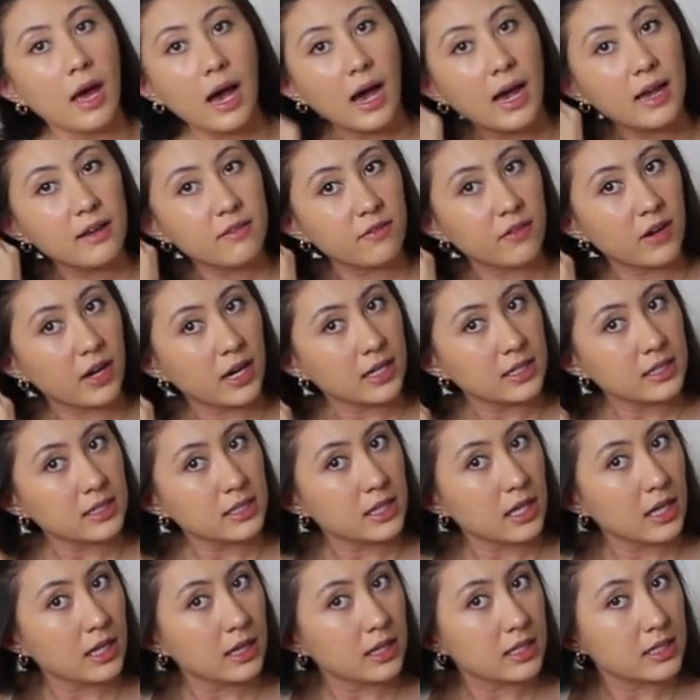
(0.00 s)
I find
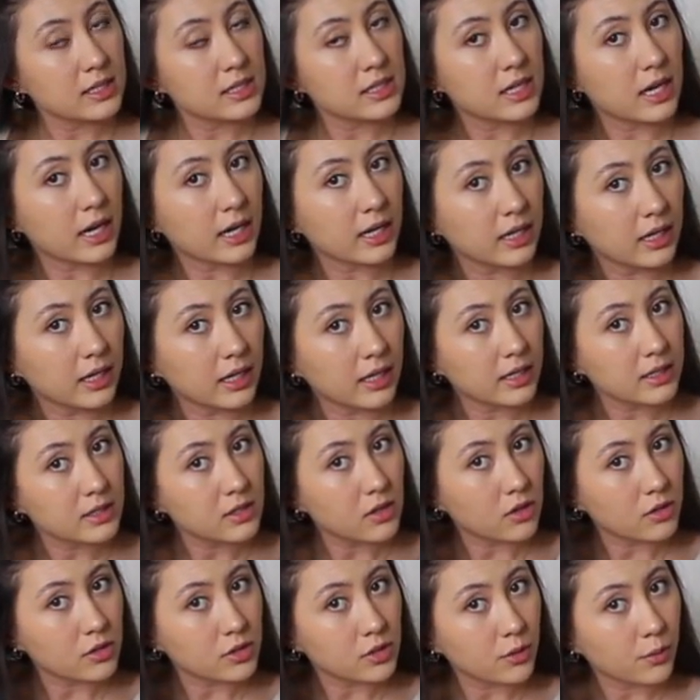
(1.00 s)
that this technique is
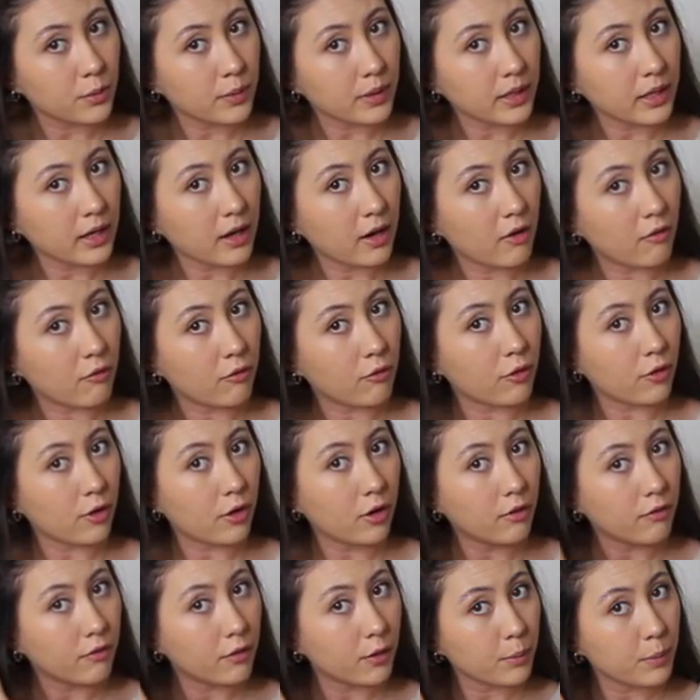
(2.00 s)
also really
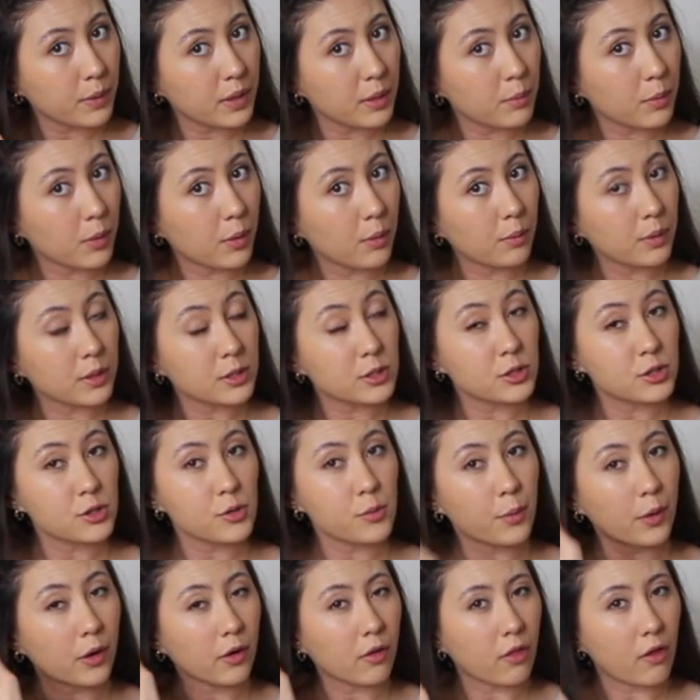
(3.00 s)
helpful for people with
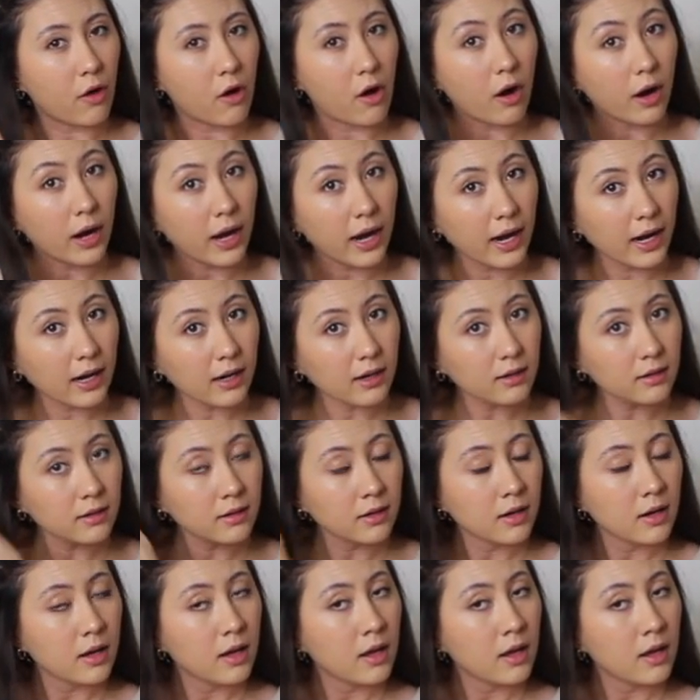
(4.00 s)
super long hair.